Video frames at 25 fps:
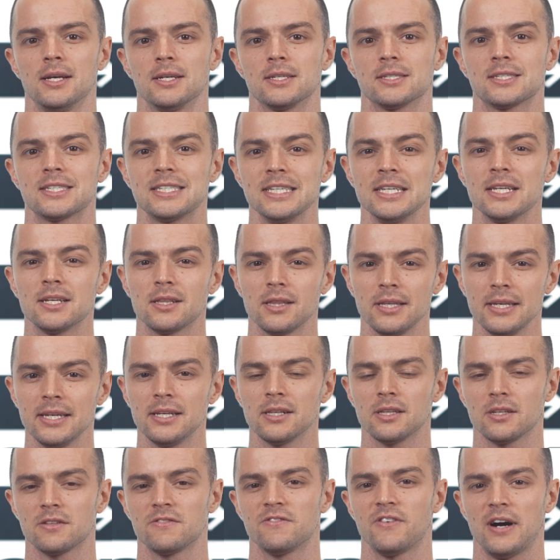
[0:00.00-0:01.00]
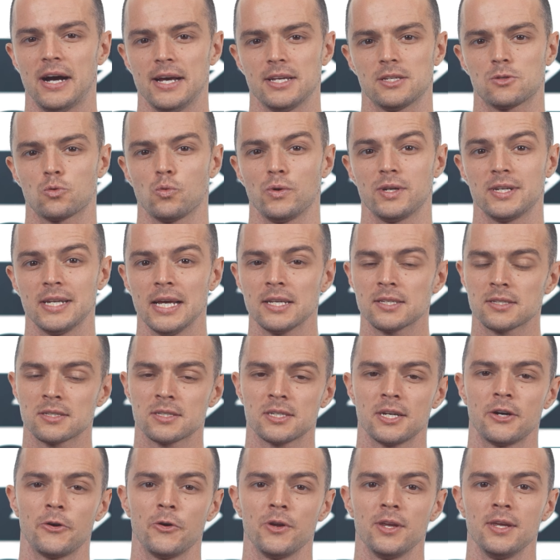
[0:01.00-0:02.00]
seek legal advice when
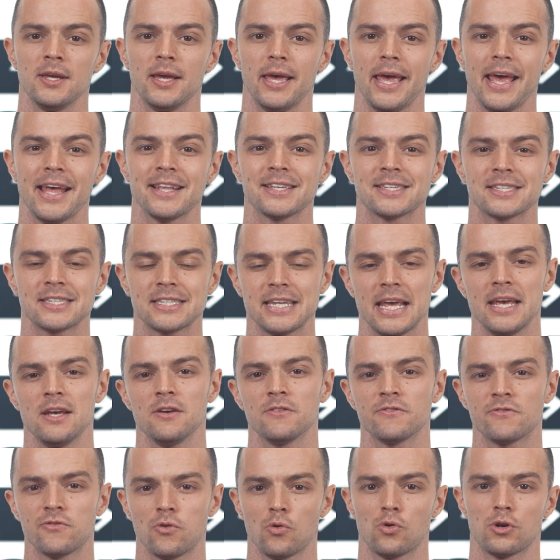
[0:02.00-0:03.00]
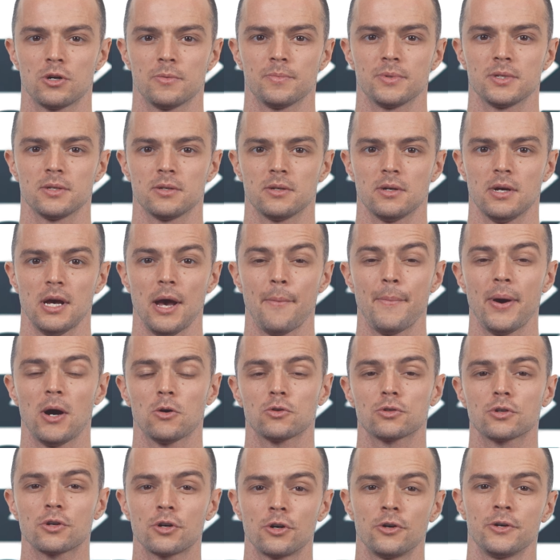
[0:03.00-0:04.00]
necessary, and stay informed
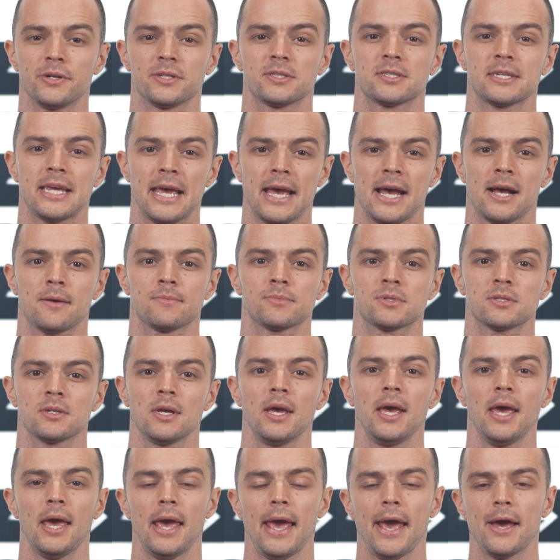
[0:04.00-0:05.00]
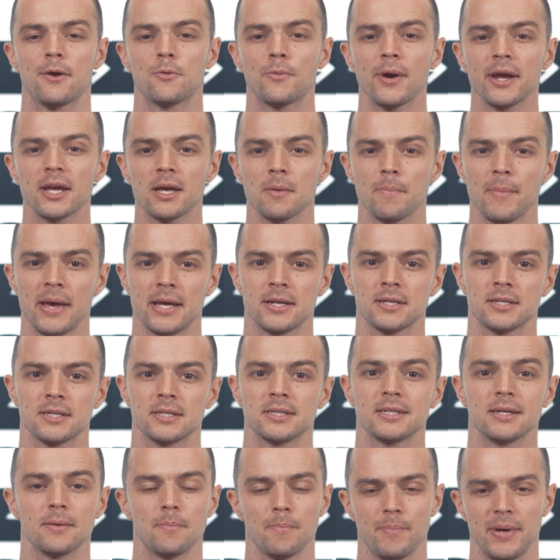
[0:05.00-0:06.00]
about current scams and
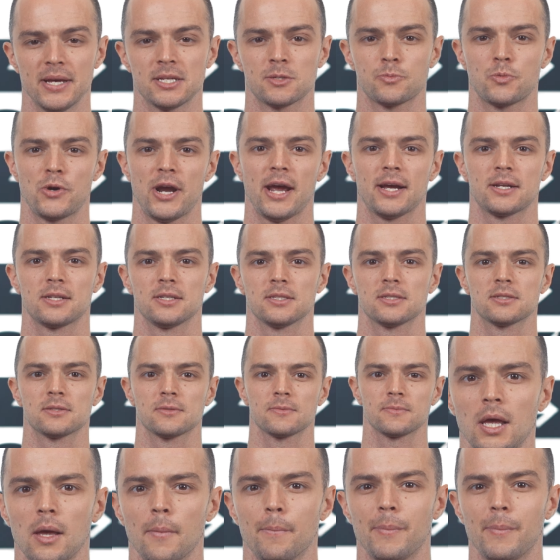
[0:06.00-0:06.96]
recommended best practice.